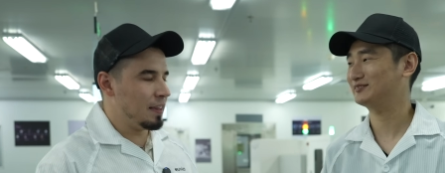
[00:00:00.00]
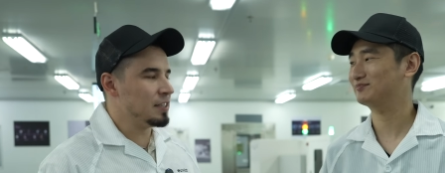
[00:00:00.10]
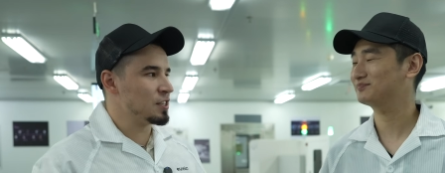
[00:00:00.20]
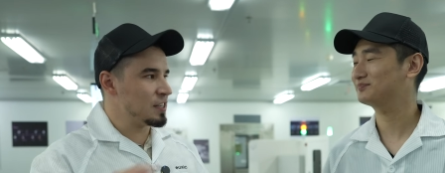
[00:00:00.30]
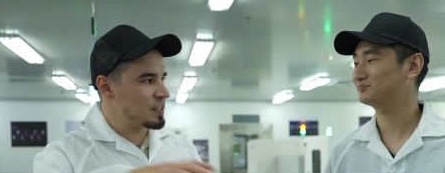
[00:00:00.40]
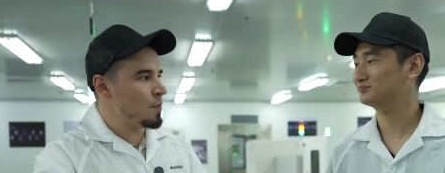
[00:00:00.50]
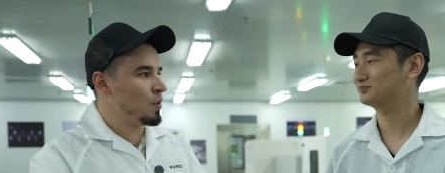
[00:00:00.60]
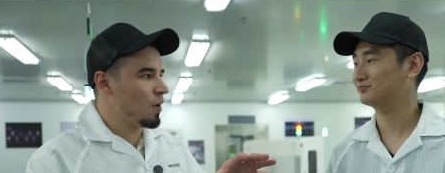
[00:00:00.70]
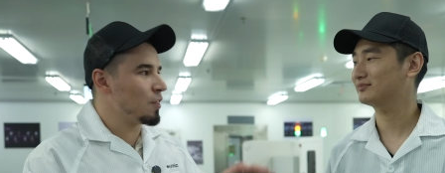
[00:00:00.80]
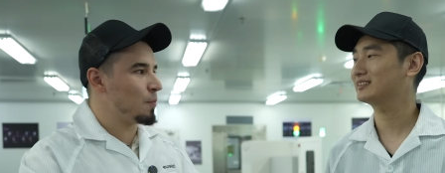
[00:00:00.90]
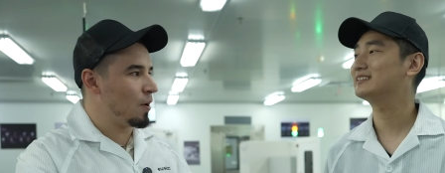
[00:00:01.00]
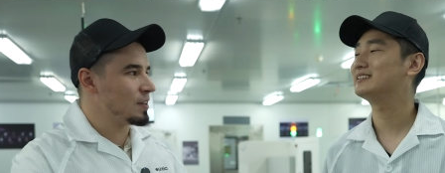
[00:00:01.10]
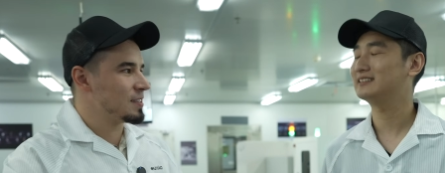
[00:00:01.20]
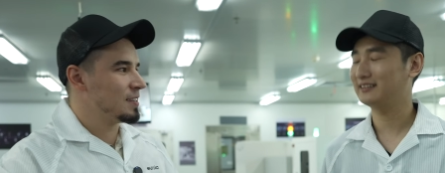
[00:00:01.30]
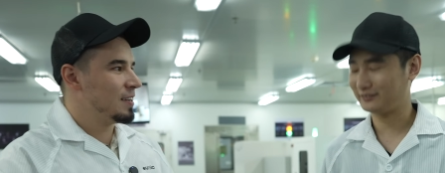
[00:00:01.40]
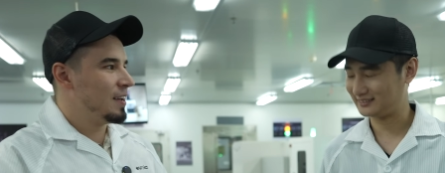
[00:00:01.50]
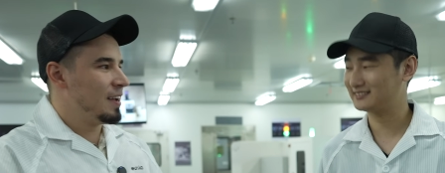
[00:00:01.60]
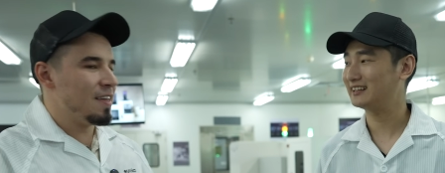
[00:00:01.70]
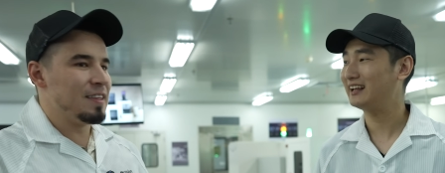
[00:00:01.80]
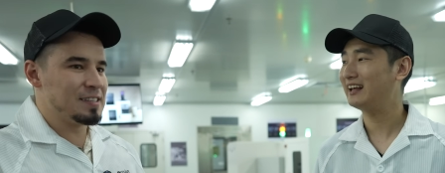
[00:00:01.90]
Speaker 1: And they just assemble all the parts?
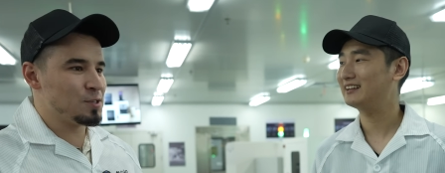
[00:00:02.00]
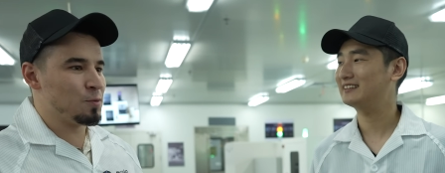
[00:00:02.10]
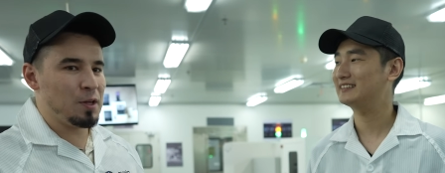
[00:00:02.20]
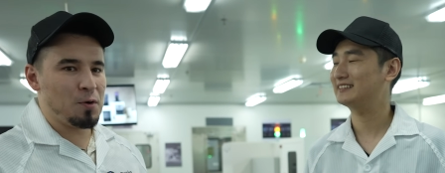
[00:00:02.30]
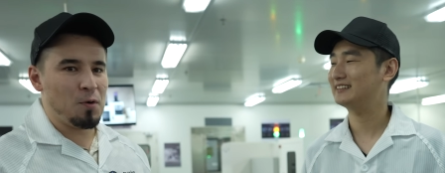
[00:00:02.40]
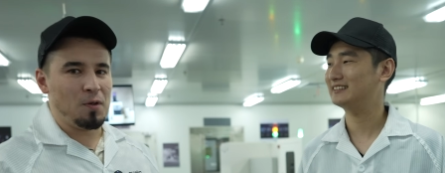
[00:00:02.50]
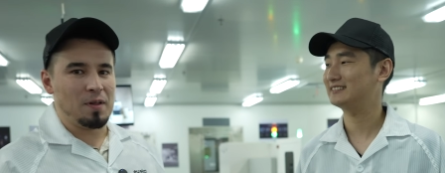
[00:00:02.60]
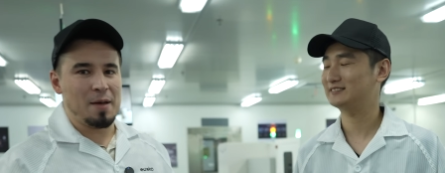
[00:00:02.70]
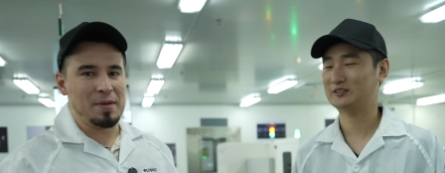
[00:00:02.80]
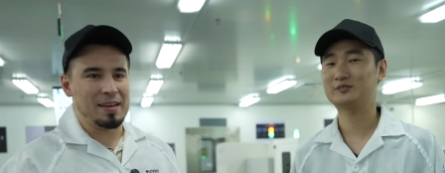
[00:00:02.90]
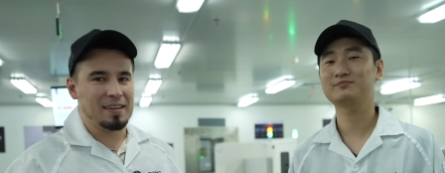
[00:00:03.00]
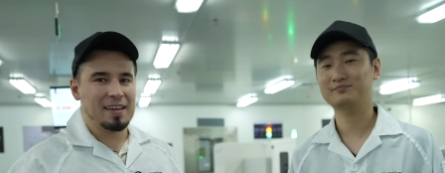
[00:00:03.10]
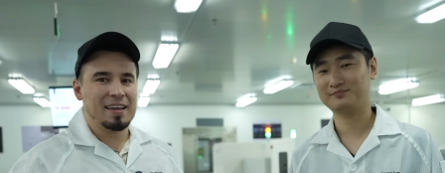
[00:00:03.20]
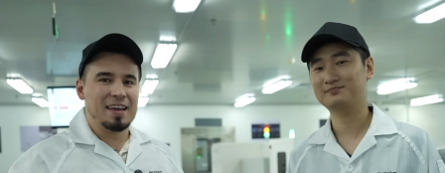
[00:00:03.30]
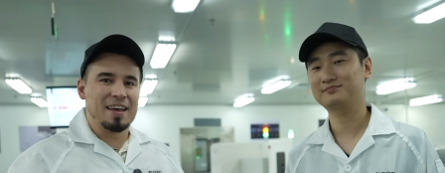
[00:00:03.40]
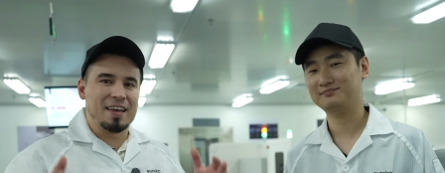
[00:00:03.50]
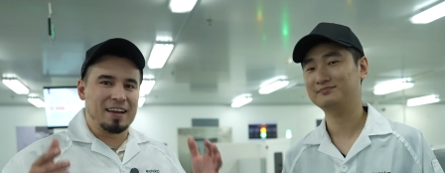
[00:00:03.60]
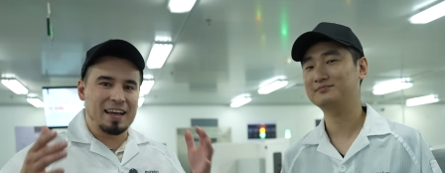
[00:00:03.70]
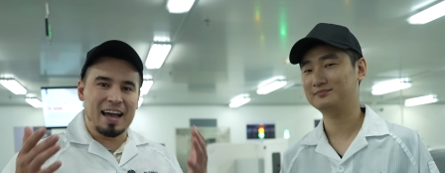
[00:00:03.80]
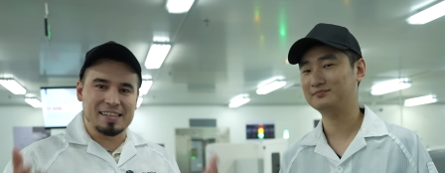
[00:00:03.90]
Yes. This is really cool. I mean,
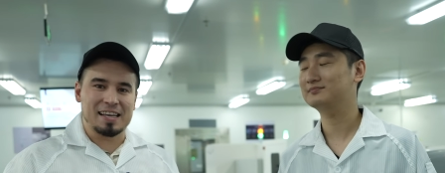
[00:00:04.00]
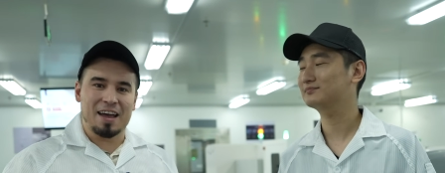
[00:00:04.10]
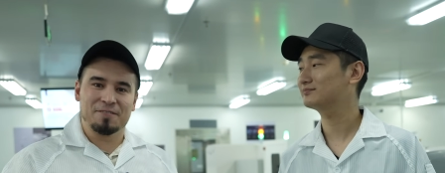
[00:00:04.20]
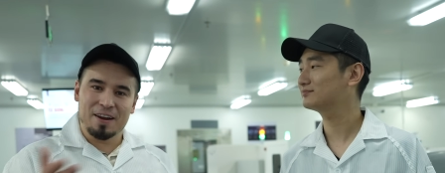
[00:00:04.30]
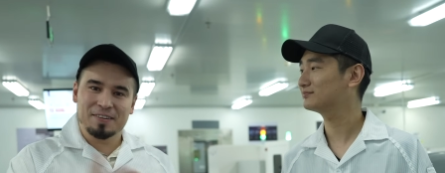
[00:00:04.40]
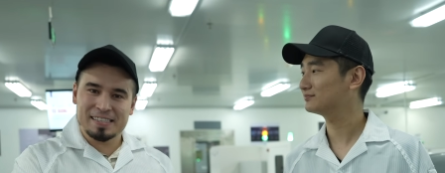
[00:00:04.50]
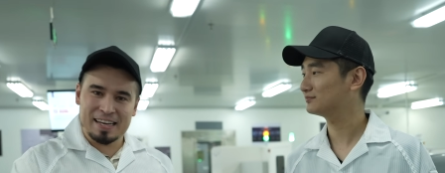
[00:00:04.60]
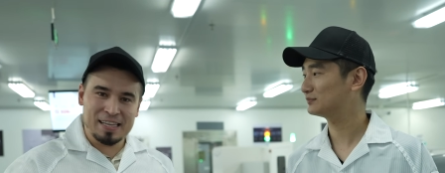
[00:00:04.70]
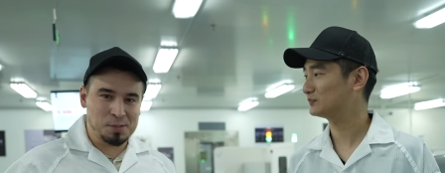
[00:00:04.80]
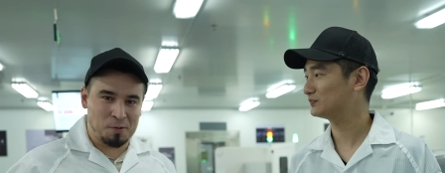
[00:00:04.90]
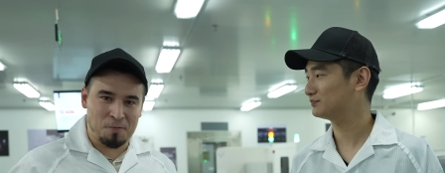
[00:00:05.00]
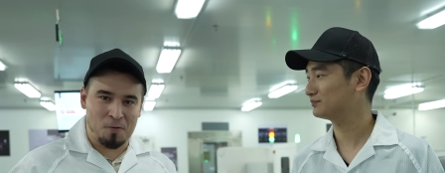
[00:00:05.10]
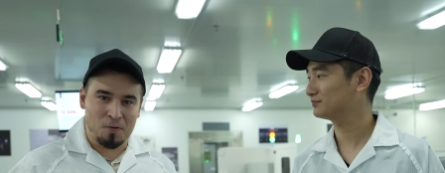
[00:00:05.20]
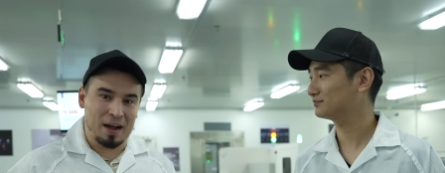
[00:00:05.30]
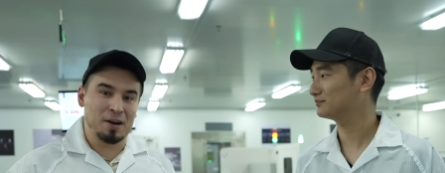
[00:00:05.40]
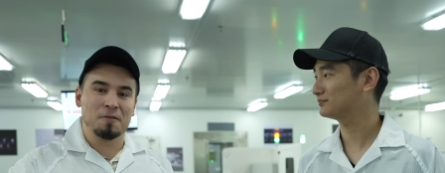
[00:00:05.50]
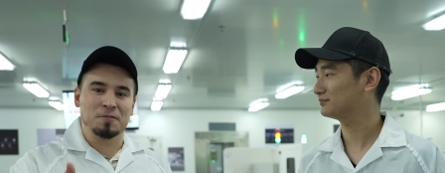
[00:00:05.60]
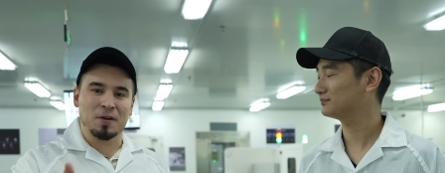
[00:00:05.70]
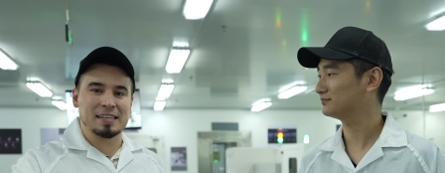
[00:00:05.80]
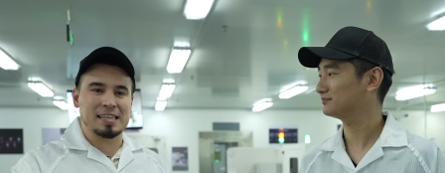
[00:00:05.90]
guys, I've never seen this before. I don't know
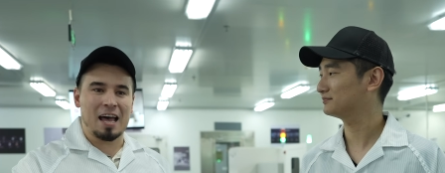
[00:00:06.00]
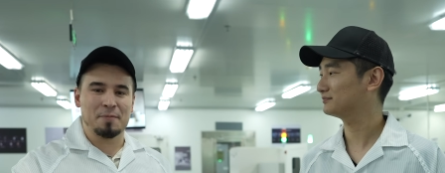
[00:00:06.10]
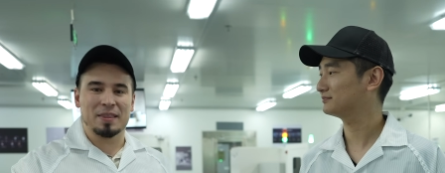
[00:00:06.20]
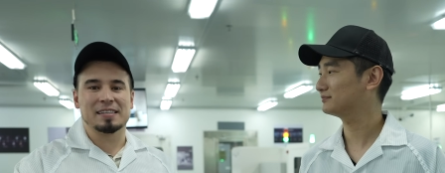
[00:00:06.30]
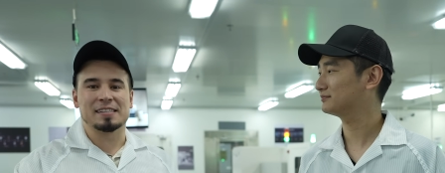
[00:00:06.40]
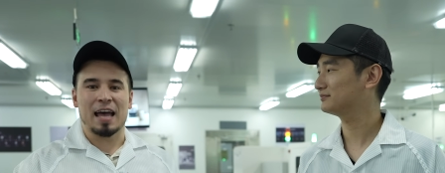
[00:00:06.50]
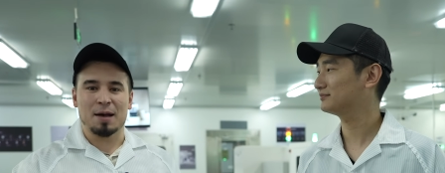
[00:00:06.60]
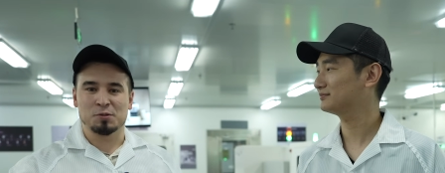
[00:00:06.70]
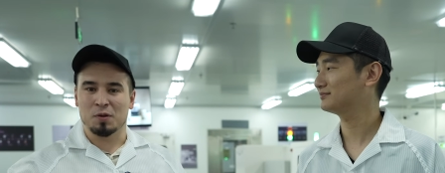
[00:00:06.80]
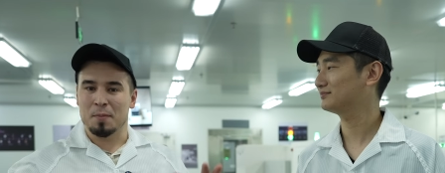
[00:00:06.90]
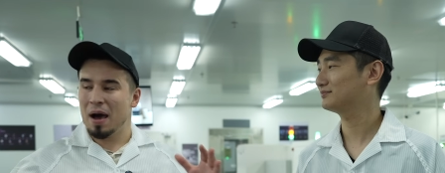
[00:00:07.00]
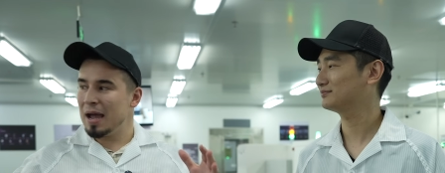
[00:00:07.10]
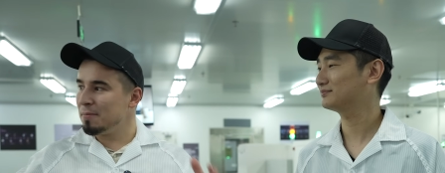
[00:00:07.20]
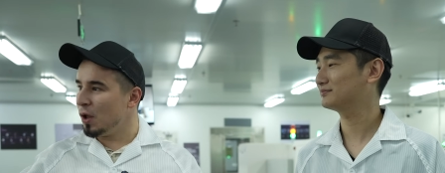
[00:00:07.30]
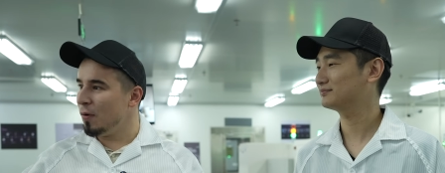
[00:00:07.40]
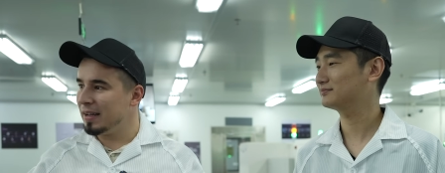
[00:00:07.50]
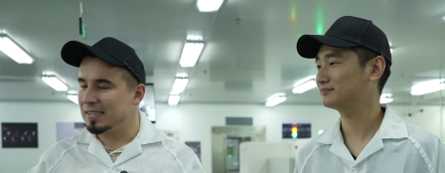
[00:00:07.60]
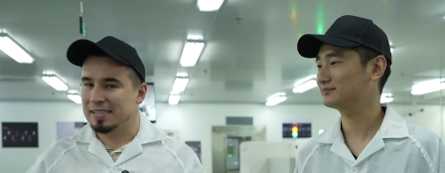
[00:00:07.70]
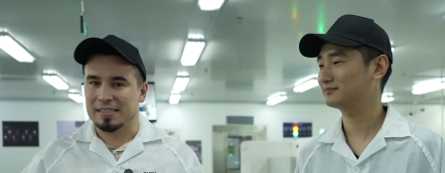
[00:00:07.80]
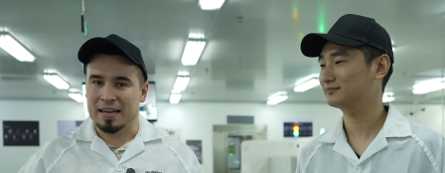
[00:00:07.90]
if you guys have, but this is absolutely mind-blowing
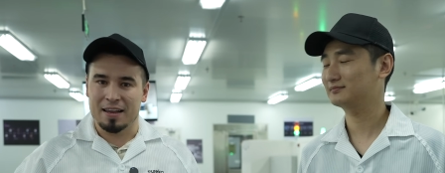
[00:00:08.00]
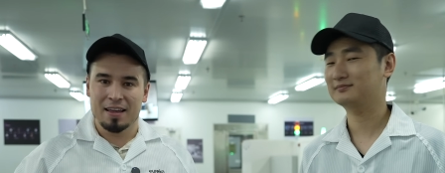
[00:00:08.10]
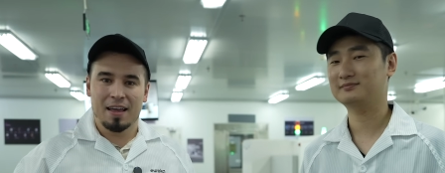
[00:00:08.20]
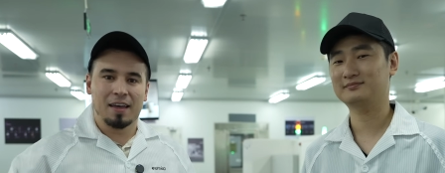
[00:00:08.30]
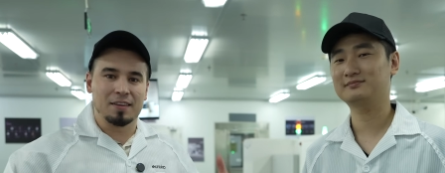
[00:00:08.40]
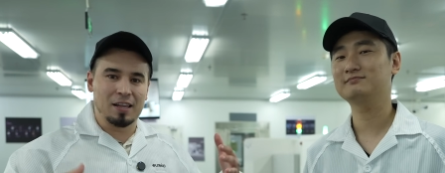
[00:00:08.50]
to see the